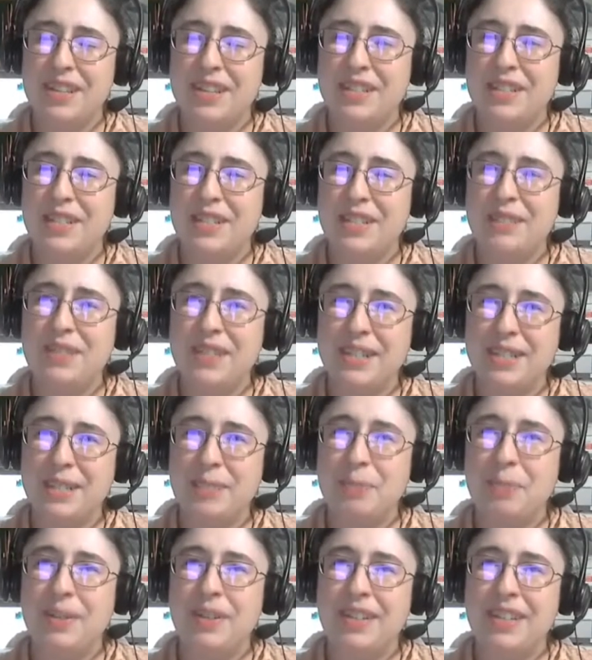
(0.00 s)
different
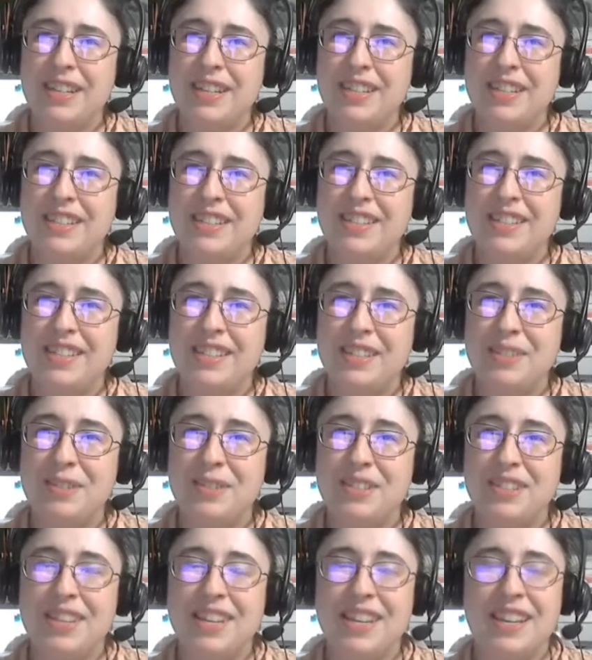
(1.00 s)
experience. And it
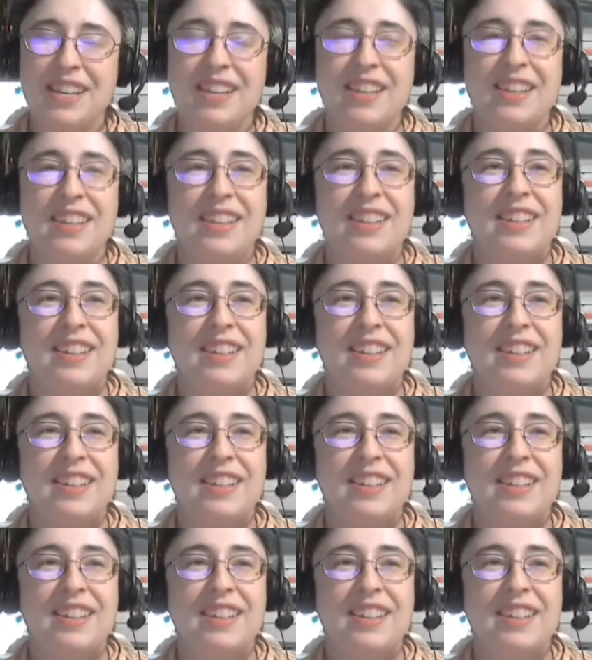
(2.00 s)
was like,